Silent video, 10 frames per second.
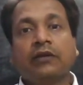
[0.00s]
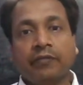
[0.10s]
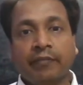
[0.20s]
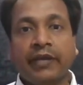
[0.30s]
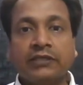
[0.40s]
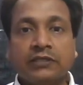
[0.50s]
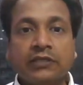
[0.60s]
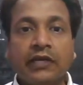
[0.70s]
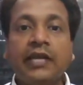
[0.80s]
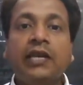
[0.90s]
mixed
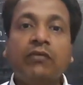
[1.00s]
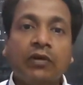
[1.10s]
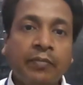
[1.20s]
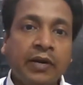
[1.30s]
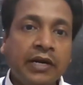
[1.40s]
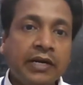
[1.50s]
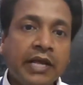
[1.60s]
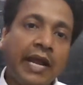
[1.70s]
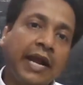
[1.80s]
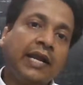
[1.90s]
in our blood
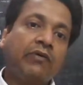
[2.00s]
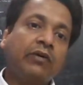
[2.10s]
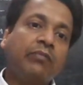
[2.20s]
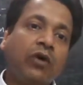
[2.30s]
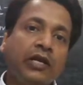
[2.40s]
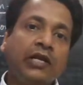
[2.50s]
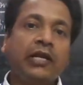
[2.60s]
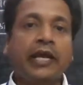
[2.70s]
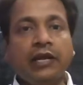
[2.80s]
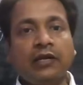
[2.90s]
and our body
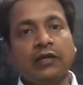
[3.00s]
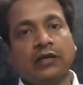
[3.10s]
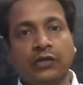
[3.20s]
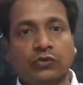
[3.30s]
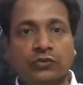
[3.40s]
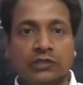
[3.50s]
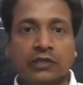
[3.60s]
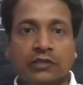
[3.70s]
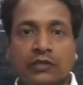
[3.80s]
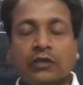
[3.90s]
can use
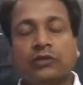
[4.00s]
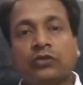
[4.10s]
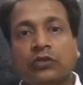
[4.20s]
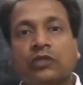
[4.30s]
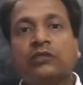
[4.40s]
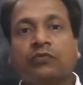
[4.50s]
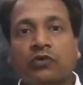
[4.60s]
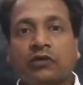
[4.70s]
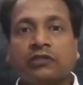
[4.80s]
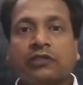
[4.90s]
it. So this
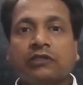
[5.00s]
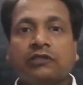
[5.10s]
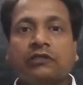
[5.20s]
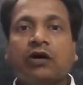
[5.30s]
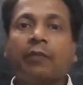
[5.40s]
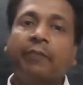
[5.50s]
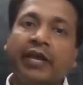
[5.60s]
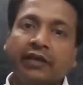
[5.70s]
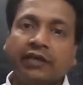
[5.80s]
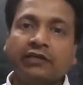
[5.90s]
process of
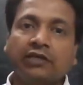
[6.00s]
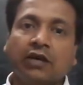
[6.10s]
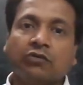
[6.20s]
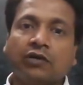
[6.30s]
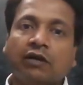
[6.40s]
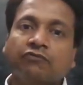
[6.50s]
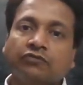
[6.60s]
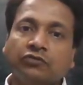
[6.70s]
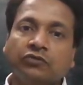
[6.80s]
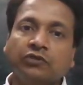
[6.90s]
breaking down of
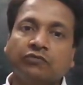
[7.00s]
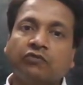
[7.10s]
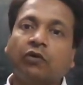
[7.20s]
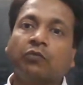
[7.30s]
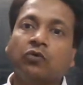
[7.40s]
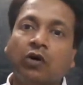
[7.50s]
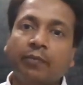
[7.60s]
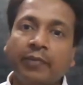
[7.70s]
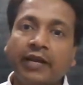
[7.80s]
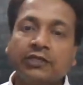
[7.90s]
food from
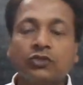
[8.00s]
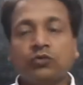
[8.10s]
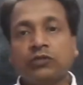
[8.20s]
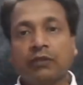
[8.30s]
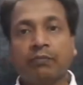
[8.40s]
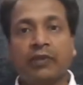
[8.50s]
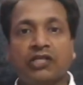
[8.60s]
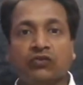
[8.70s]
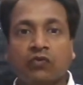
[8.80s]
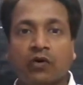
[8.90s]
complex to
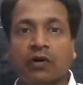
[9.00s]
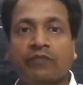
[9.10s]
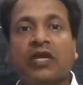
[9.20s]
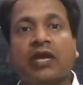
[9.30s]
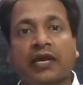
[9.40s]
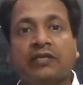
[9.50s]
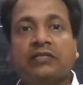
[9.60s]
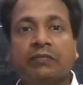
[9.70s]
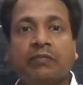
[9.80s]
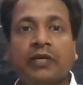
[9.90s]
simplest form is
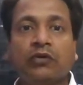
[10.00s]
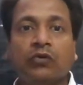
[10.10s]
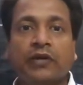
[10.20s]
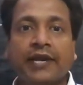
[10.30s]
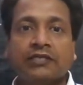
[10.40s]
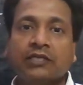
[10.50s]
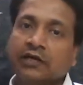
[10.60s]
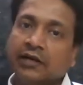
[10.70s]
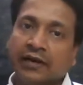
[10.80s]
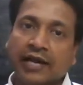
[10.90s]
simply known as
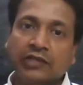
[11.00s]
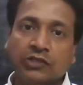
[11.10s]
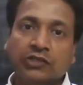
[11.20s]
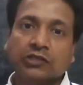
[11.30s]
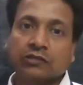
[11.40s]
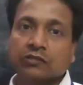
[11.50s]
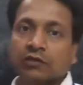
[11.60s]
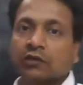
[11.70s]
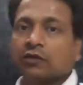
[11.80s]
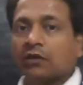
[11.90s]
digestion.
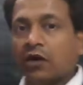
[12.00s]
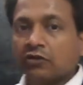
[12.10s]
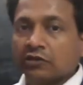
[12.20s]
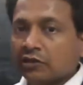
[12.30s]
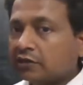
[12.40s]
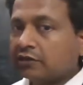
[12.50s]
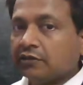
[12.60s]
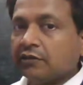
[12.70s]
Now the third